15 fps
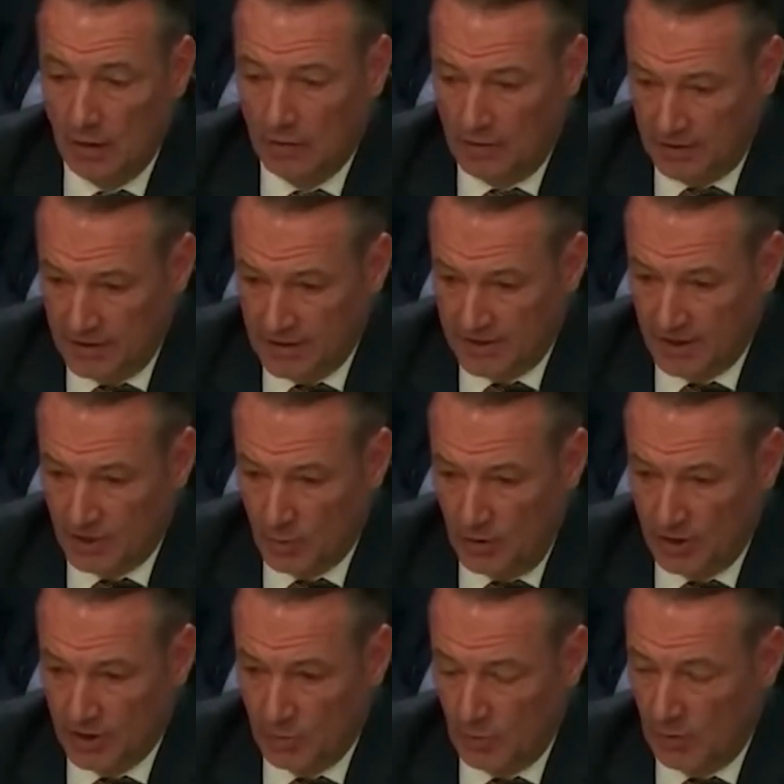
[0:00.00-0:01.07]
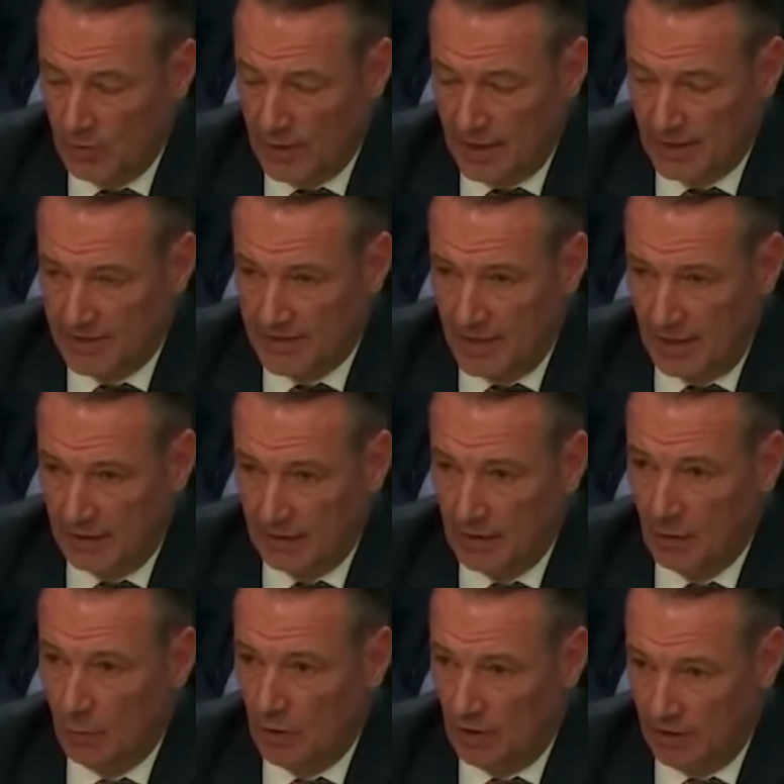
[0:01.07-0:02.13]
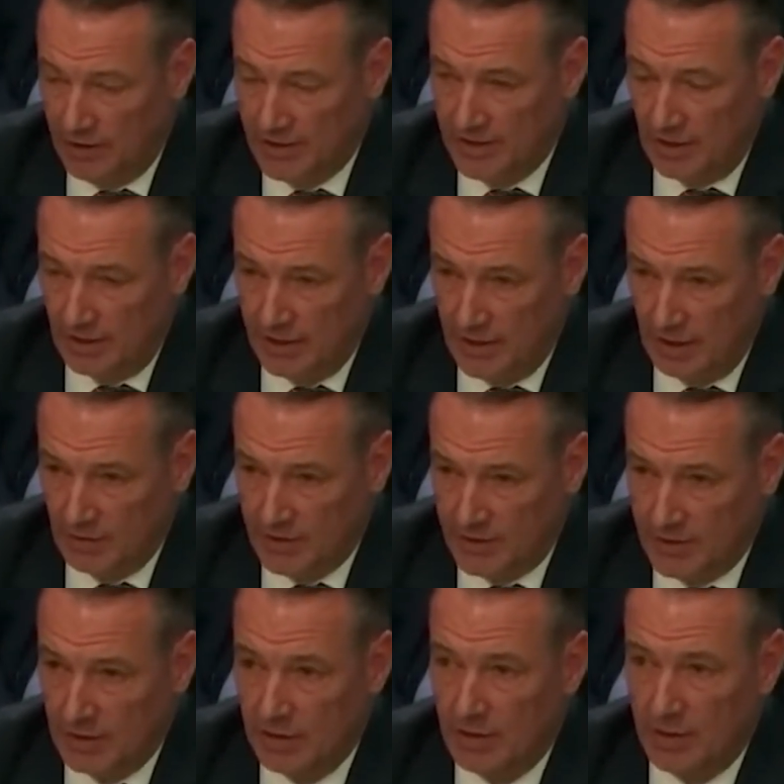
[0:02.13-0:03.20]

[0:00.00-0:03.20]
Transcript: In this situation, we would ask that while it is unannounced,